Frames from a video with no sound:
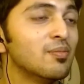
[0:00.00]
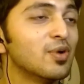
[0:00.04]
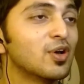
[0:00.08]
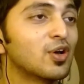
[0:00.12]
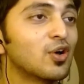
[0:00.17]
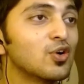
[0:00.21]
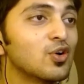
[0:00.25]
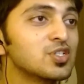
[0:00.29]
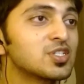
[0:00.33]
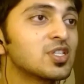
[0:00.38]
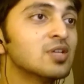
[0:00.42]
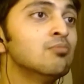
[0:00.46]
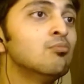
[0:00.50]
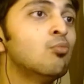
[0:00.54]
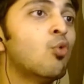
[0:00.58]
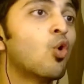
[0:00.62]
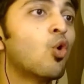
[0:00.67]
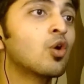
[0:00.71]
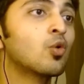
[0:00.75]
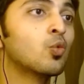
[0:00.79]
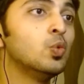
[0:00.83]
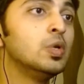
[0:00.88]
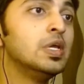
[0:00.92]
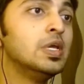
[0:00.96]
Because the
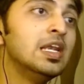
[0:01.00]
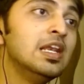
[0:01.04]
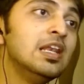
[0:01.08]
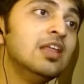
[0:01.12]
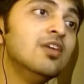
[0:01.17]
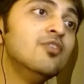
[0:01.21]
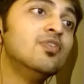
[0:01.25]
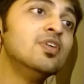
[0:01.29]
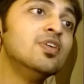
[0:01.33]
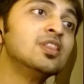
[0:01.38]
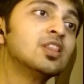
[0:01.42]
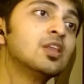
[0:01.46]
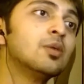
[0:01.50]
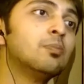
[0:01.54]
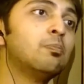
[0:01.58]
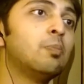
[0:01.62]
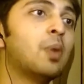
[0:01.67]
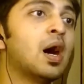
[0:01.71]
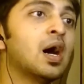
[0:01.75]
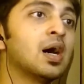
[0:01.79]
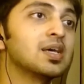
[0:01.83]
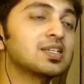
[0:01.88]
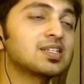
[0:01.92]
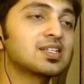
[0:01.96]
more we live in the
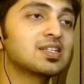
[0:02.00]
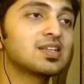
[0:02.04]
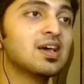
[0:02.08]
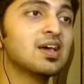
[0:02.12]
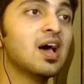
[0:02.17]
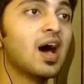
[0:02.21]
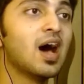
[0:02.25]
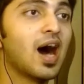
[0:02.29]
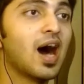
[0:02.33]
past,